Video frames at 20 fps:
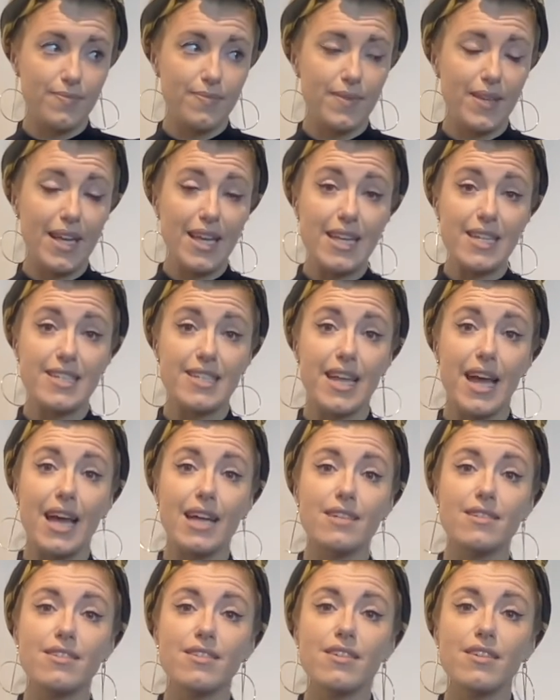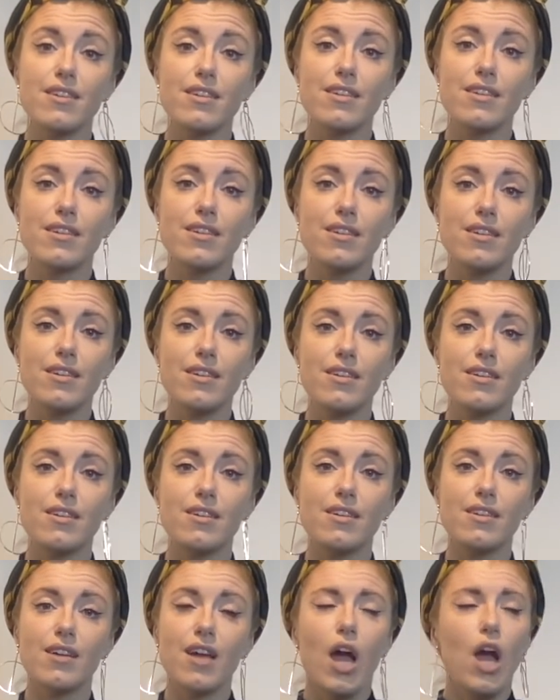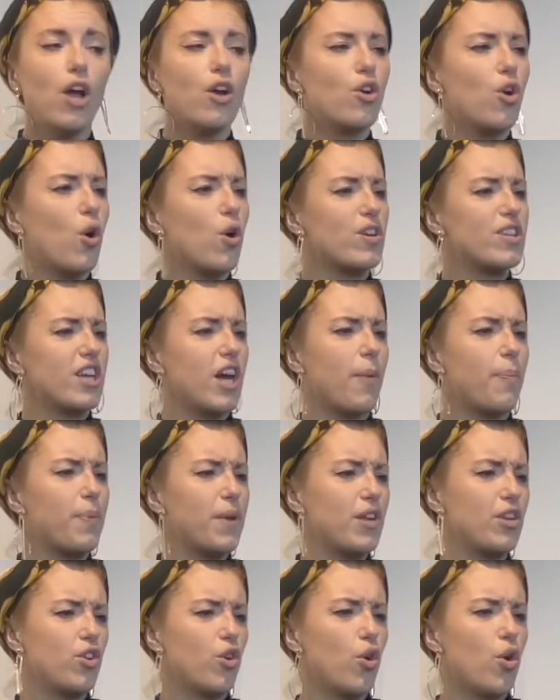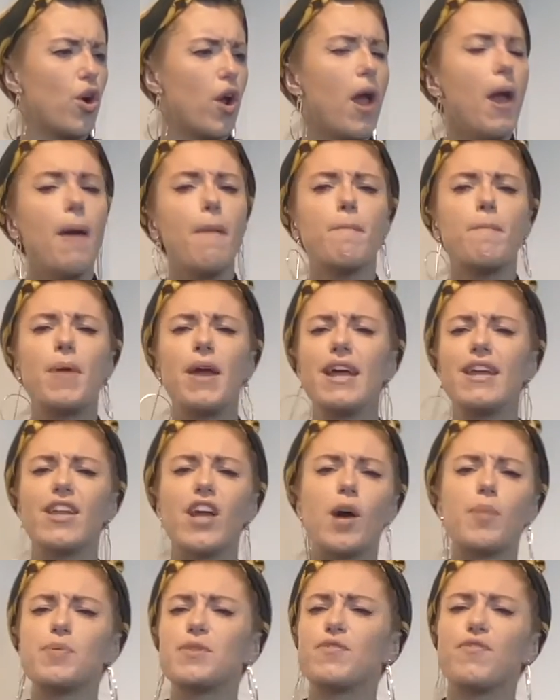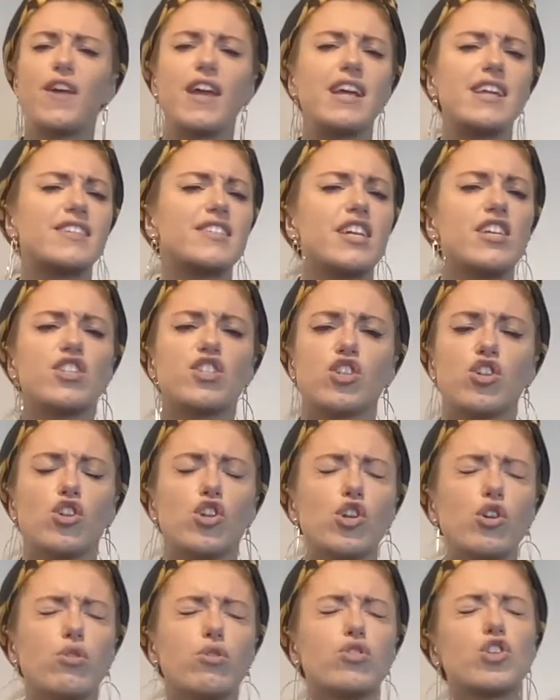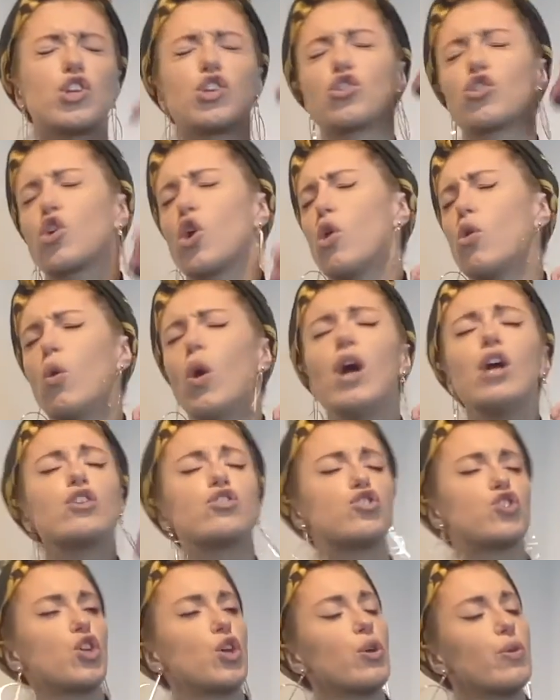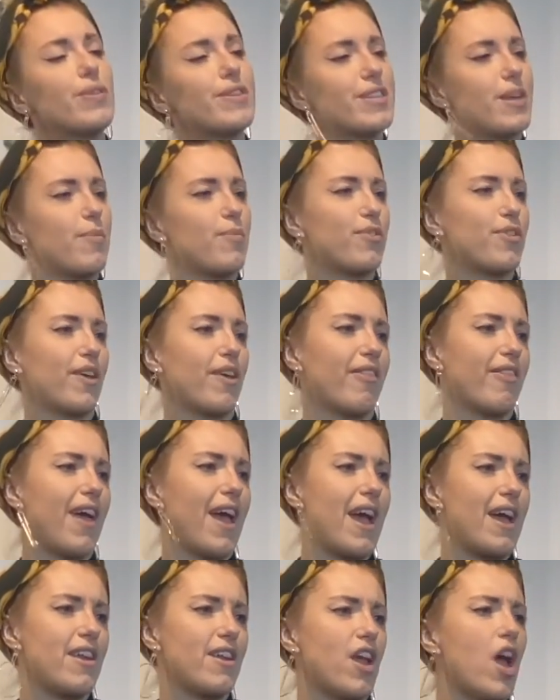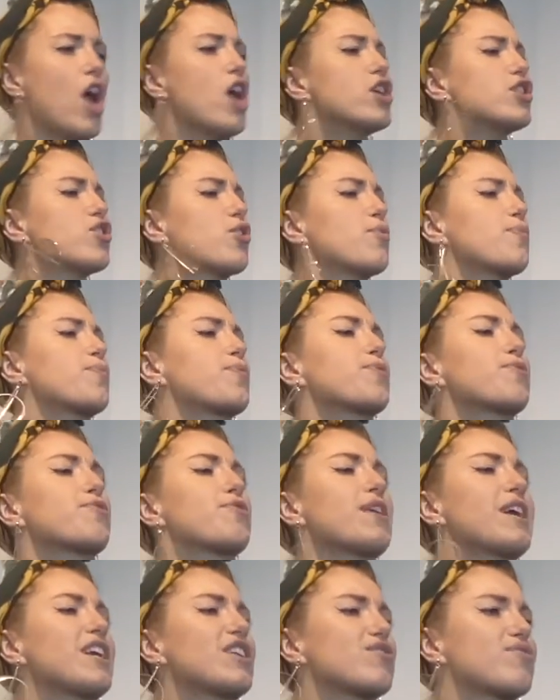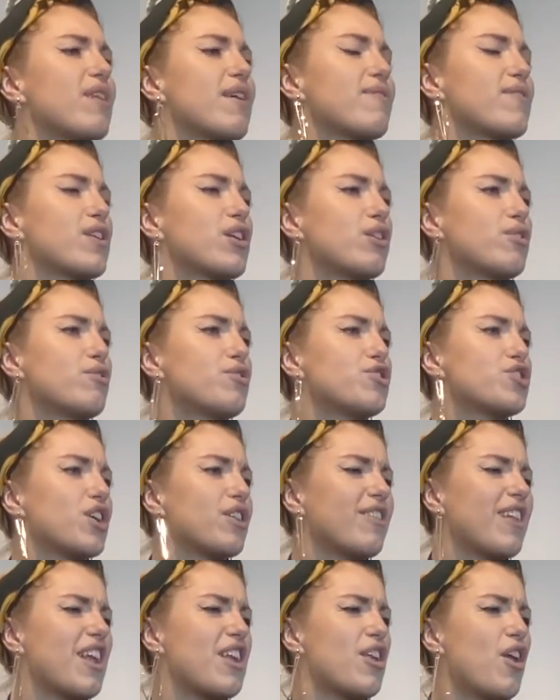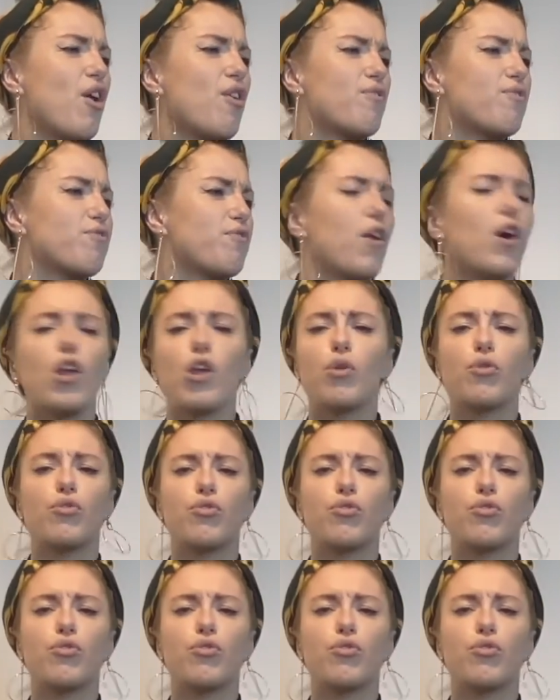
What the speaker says: he said. Caught up in your pin-ups, fake disillusion, go do something then. Don't preach revolution then not follow